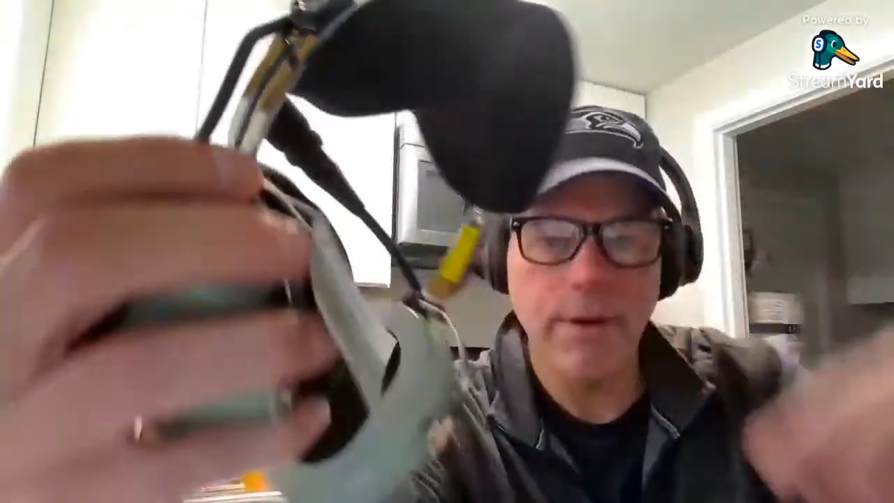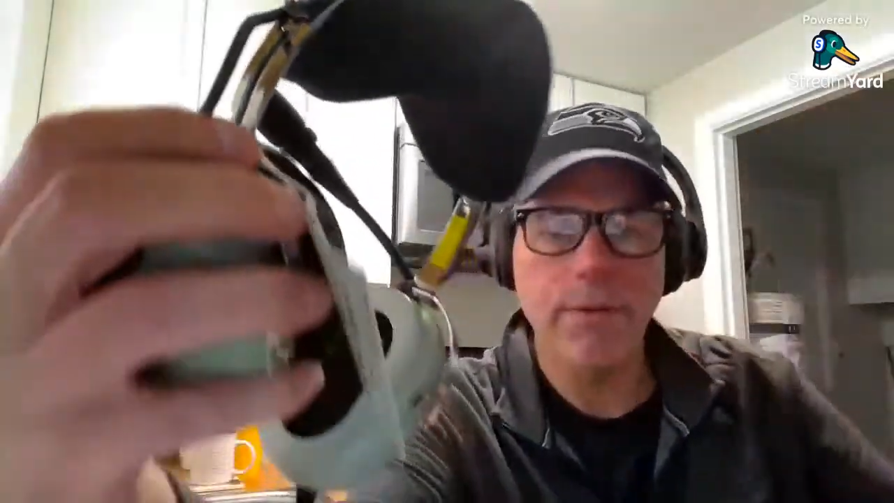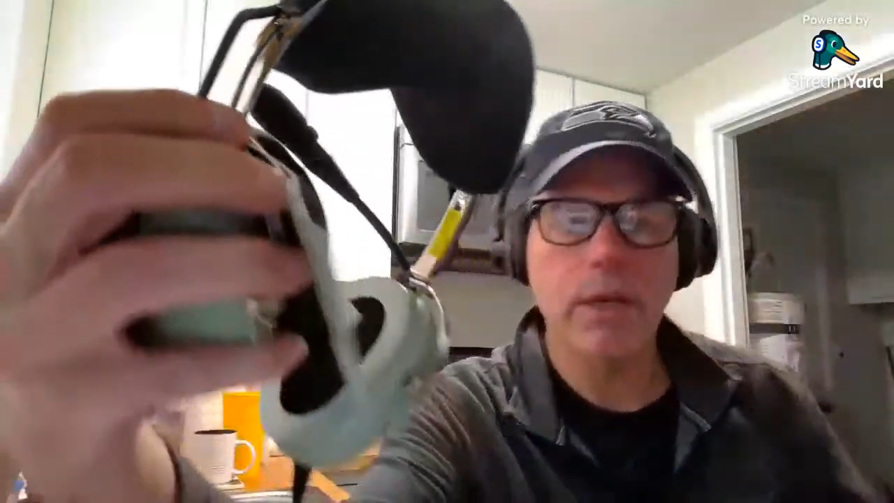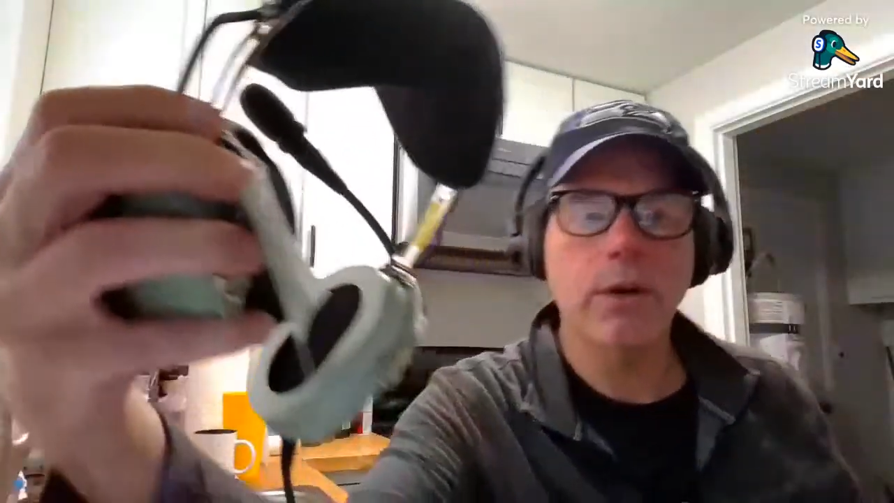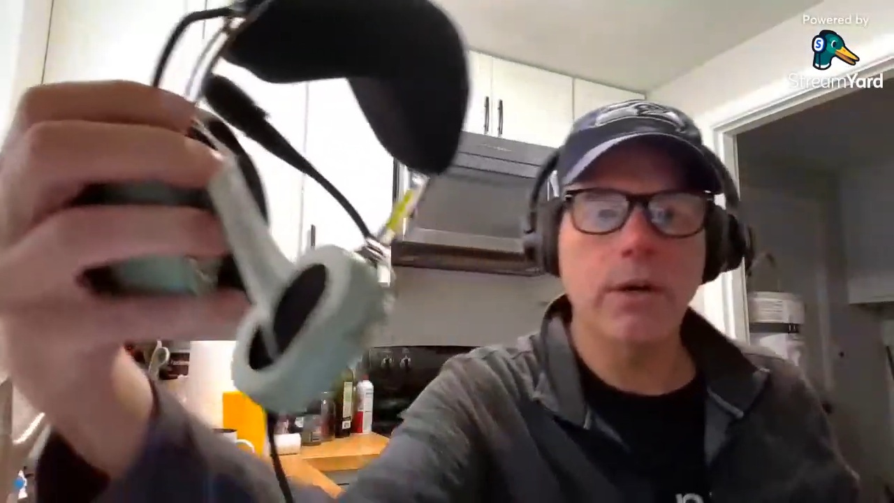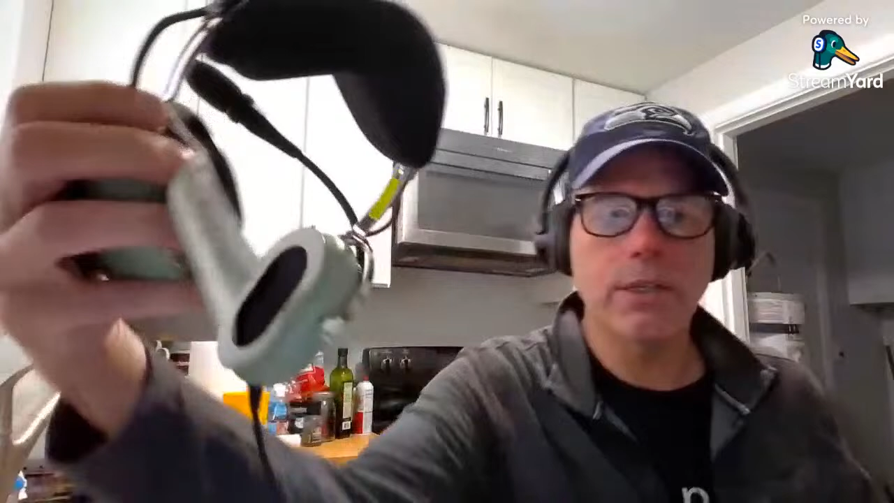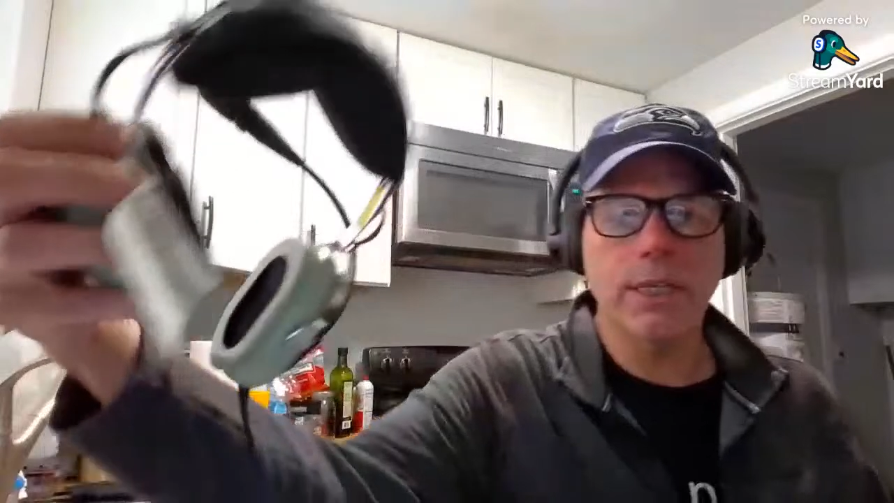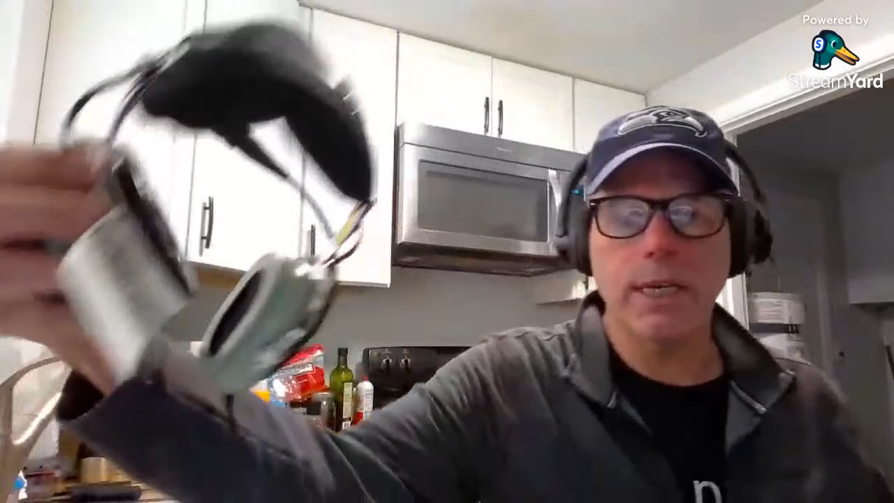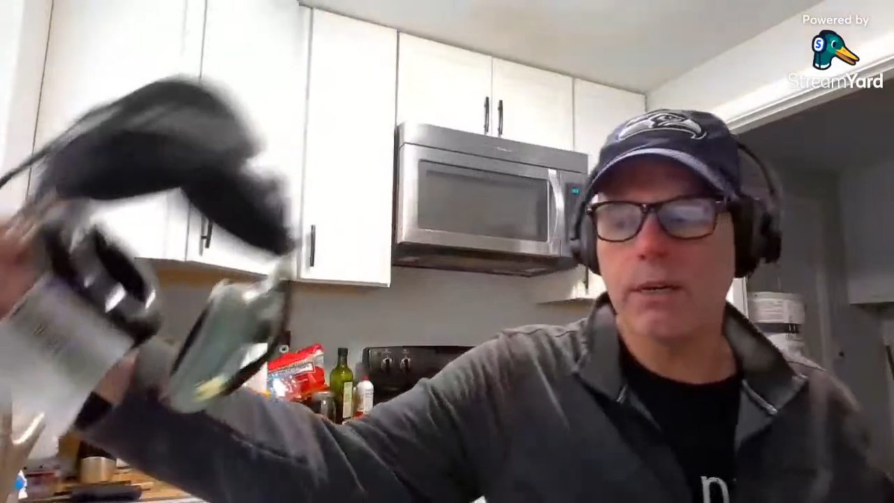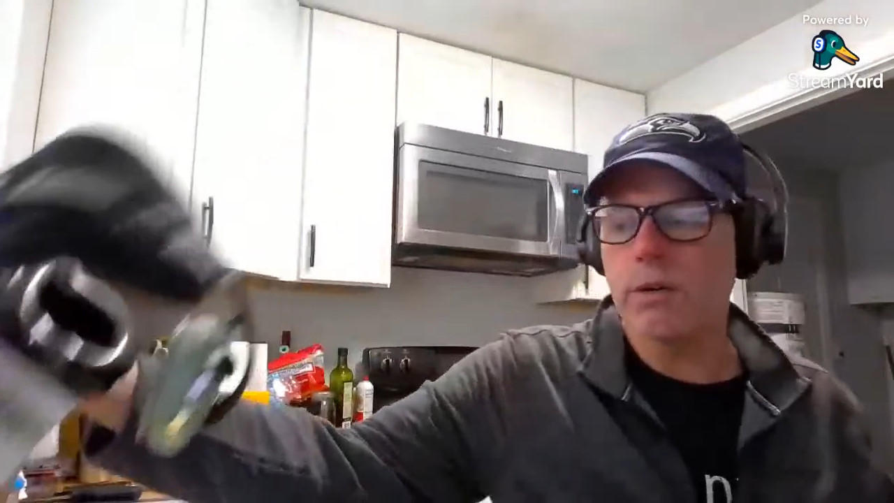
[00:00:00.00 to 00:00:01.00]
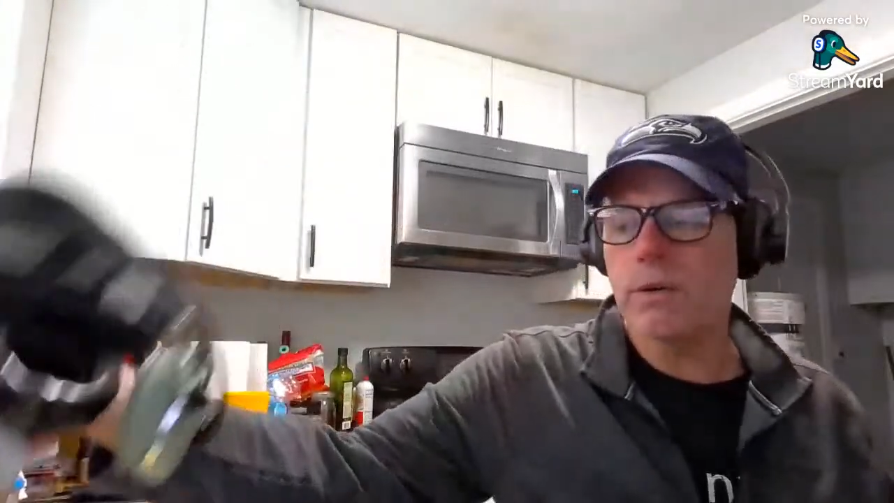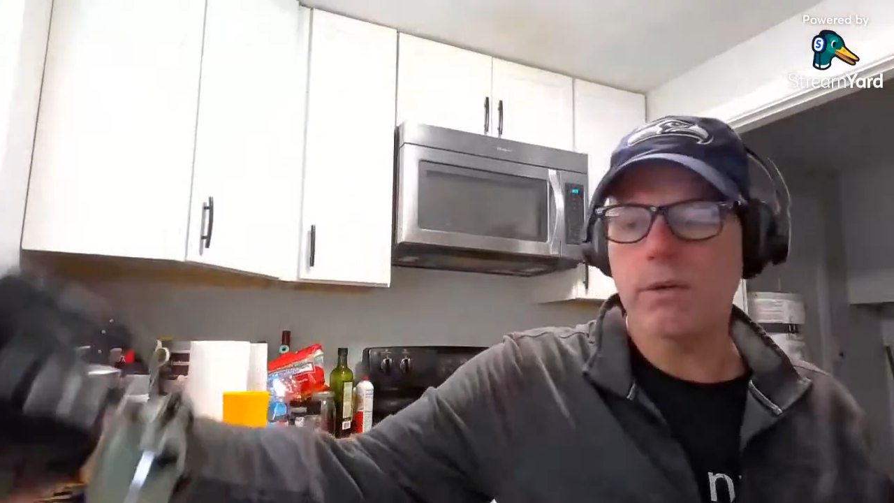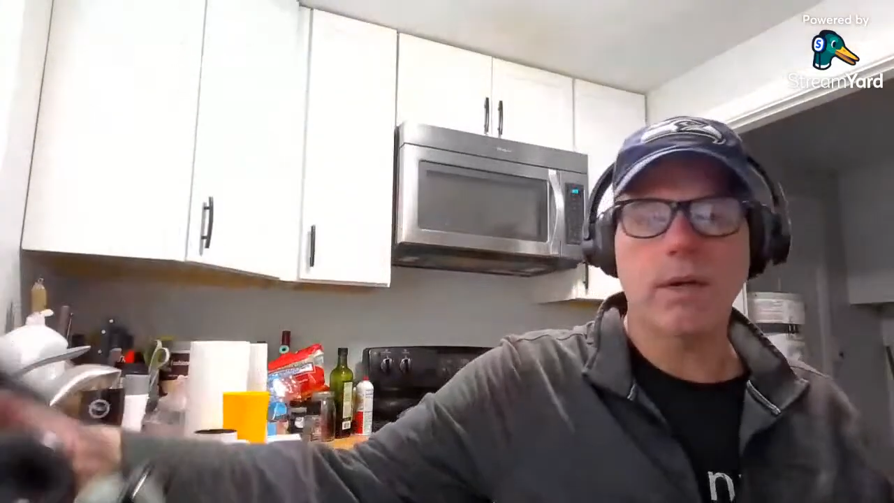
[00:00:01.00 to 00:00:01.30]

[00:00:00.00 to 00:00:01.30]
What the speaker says: have the courtesy to